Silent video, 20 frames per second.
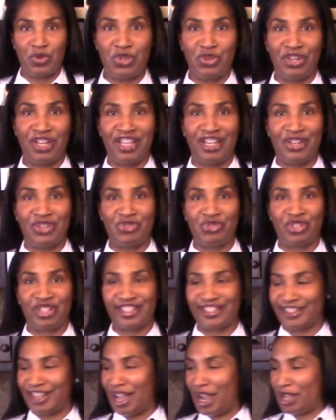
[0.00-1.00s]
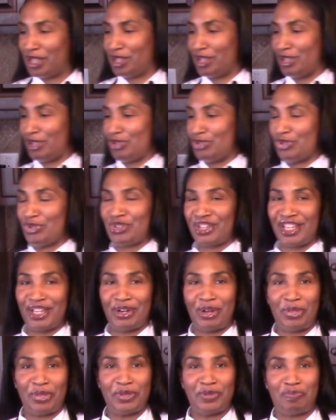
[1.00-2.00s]
when you're eating your lasagna, you don't get
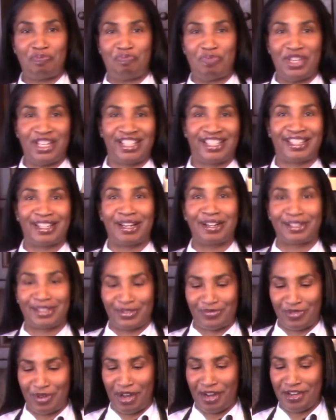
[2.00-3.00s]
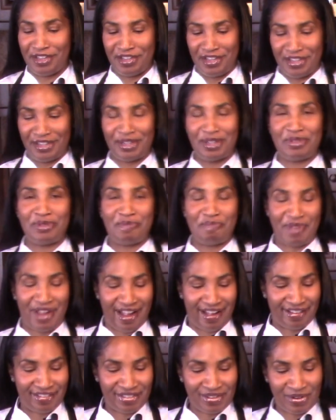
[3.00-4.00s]
all these big chunks of onion in your
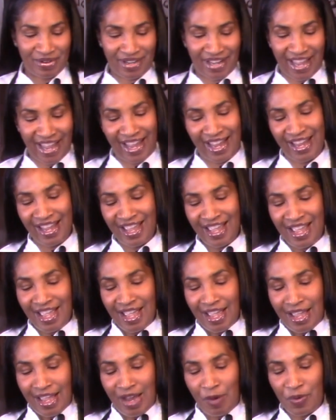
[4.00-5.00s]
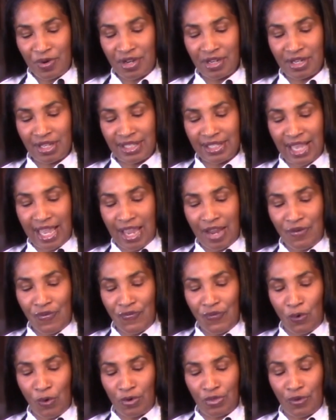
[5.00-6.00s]
mouth, okay? And we're going to take
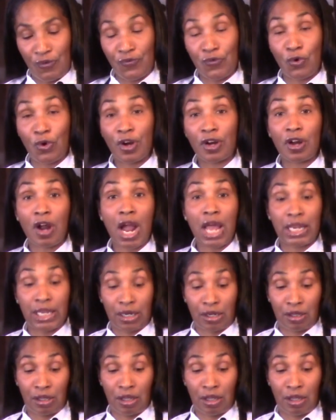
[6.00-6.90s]
the 4 garlic